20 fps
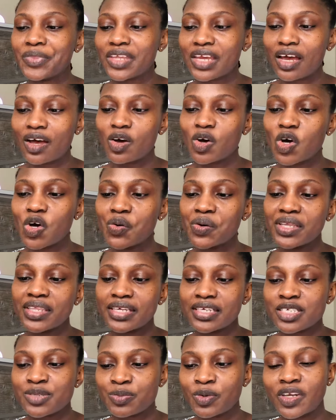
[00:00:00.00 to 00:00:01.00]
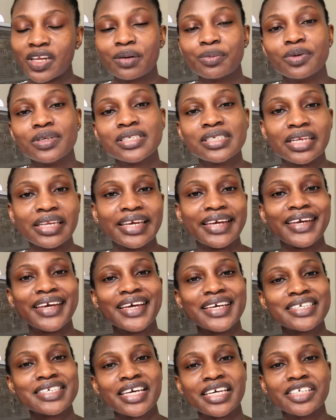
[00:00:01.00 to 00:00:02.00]
I'll go with a smaller bottle in
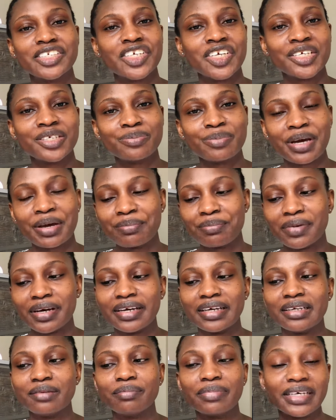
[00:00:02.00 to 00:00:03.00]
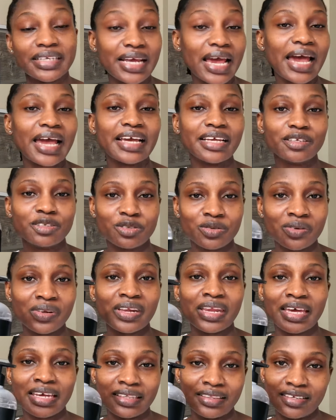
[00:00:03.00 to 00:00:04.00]
case I change my mind, but I do
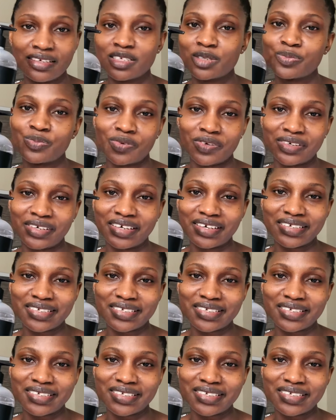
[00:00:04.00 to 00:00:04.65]
like this product.